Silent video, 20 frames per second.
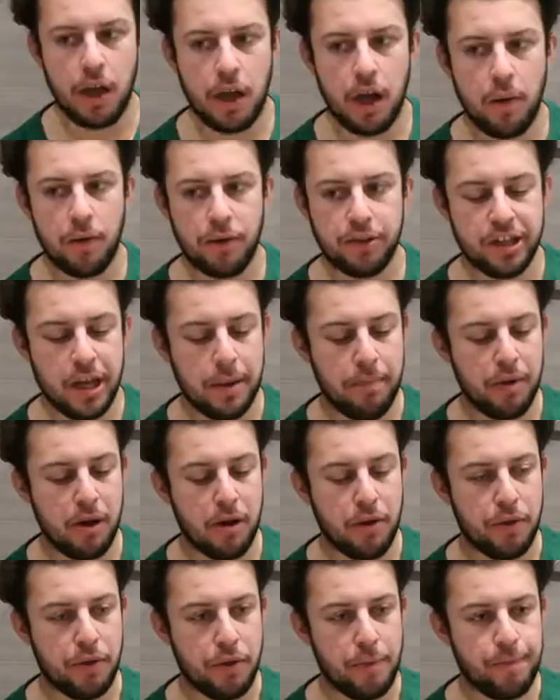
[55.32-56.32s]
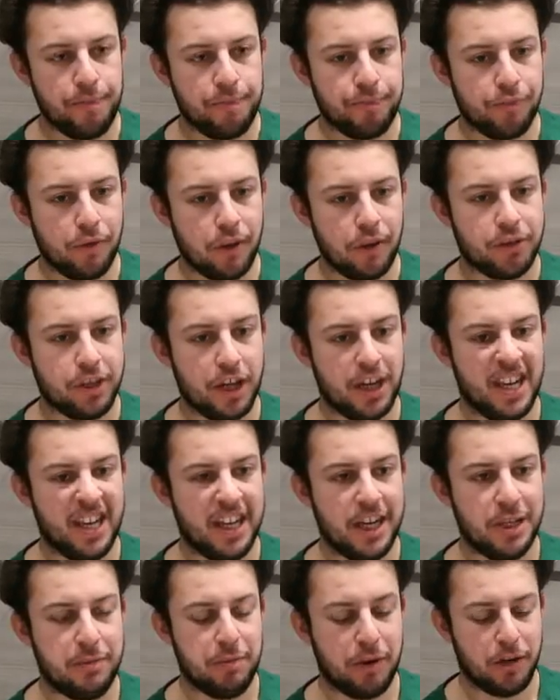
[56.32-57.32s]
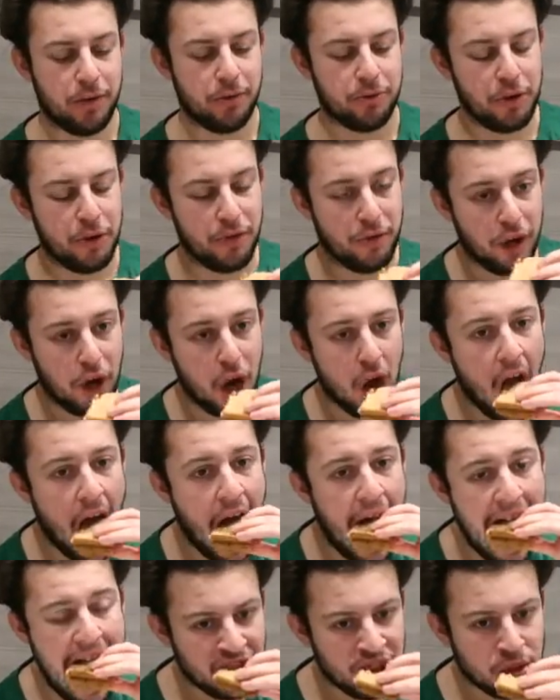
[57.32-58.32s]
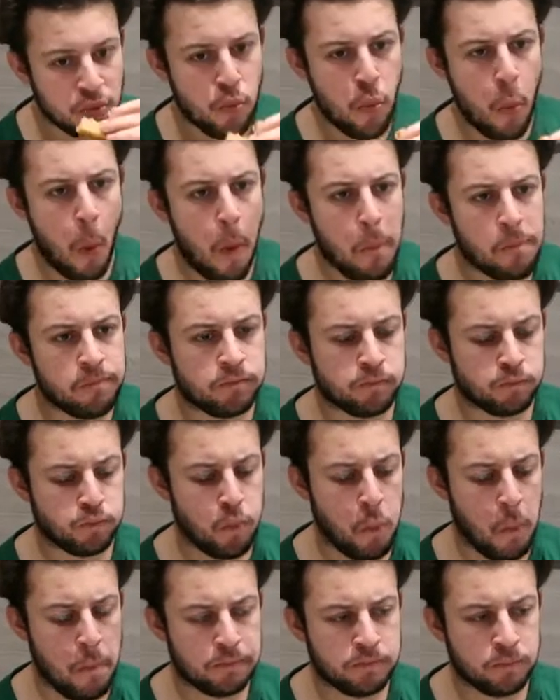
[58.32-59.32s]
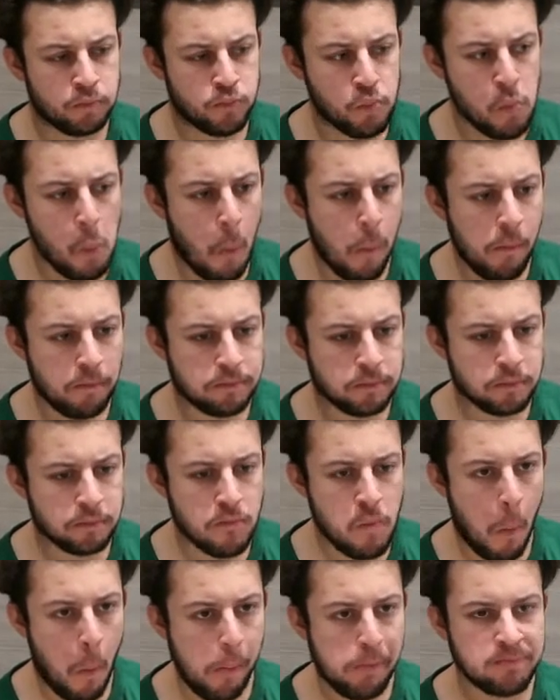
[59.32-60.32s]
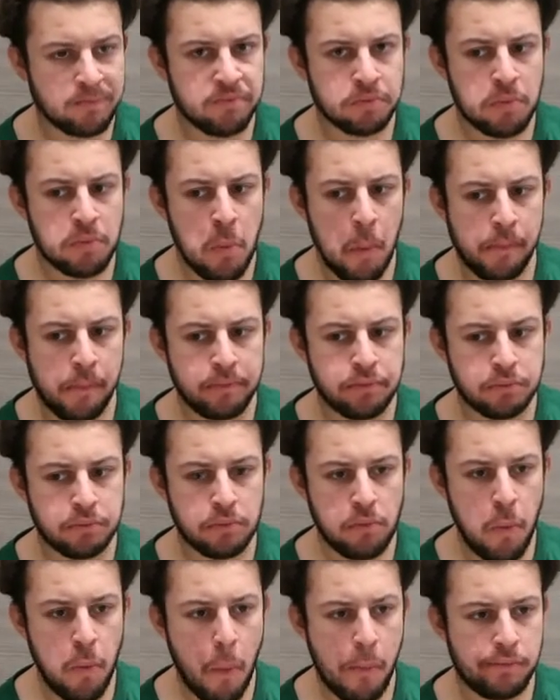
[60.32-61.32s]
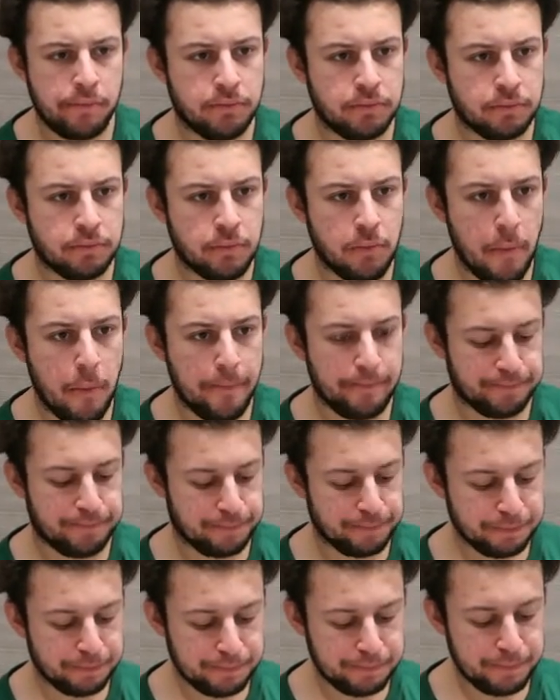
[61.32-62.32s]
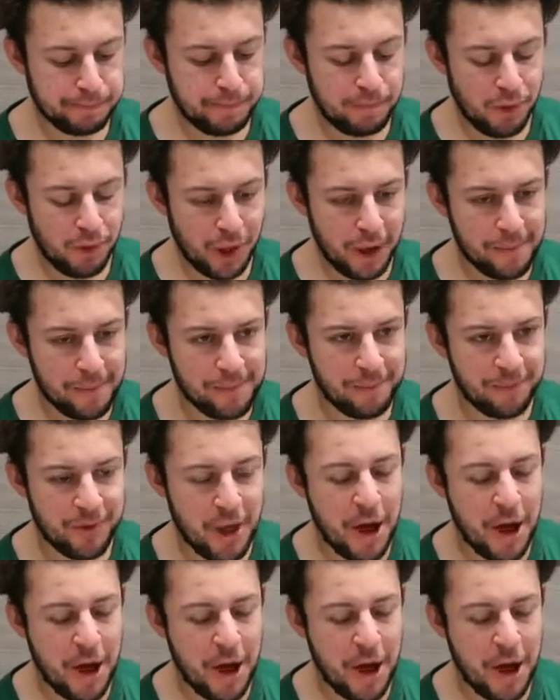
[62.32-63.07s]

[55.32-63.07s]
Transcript: I want to say both. So I lead, but I also follow. How classy do you consider yourself? I'm as classy as they come.